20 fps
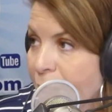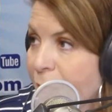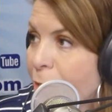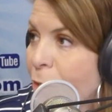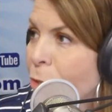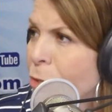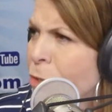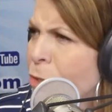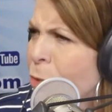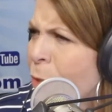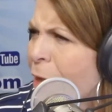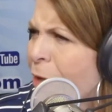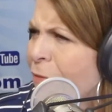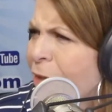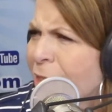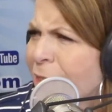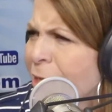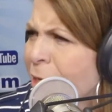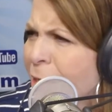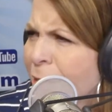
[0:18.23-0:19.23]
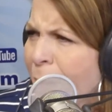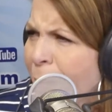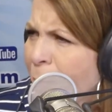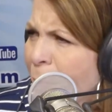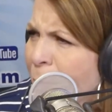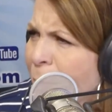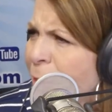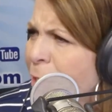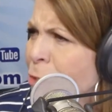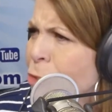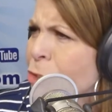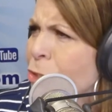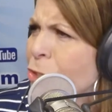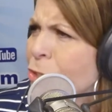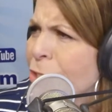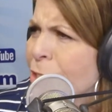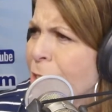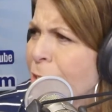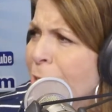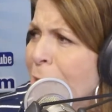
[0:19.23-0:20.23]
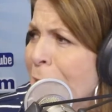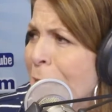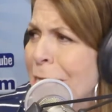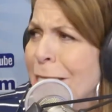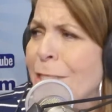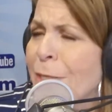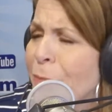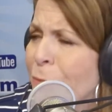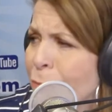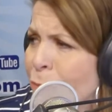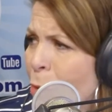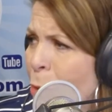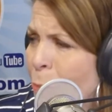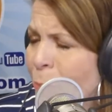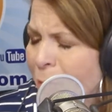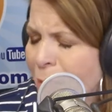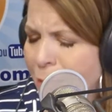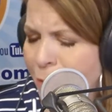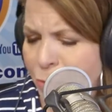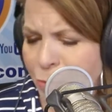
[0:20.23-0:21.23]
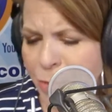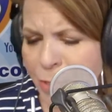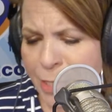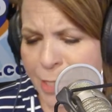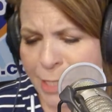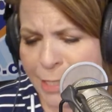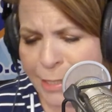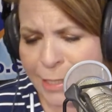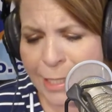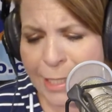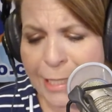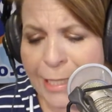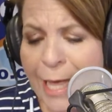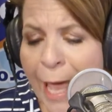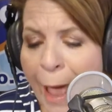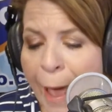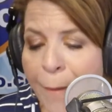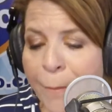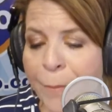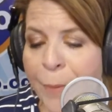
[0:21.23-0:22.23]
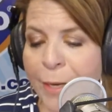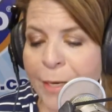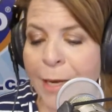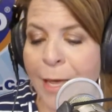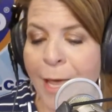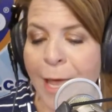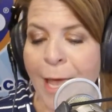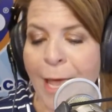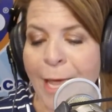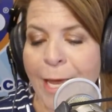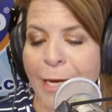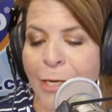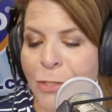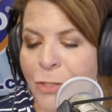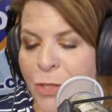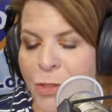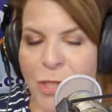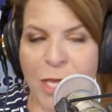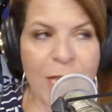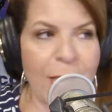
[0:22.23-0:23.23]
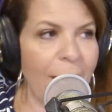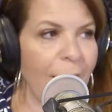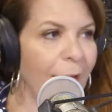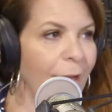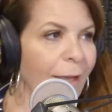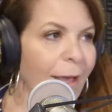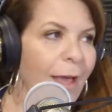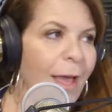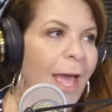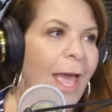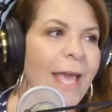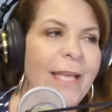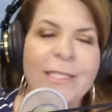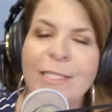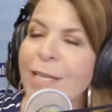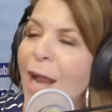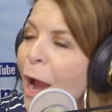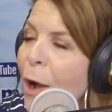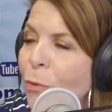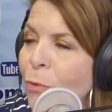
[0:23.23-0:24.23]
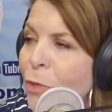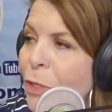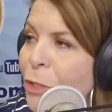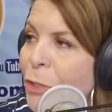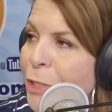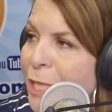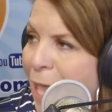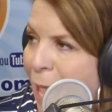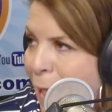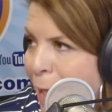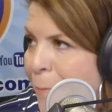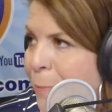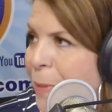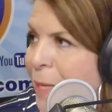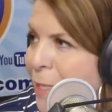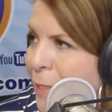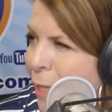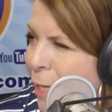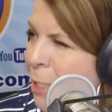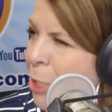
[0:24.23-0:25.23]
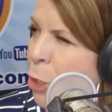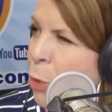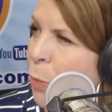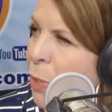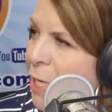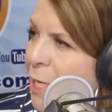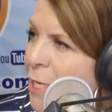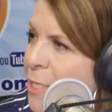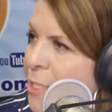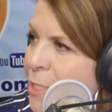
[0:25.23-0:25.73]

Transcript: They also have, I think, a couple pictures and some throw pillows and things like that. But here's the thing it's not real campy like you would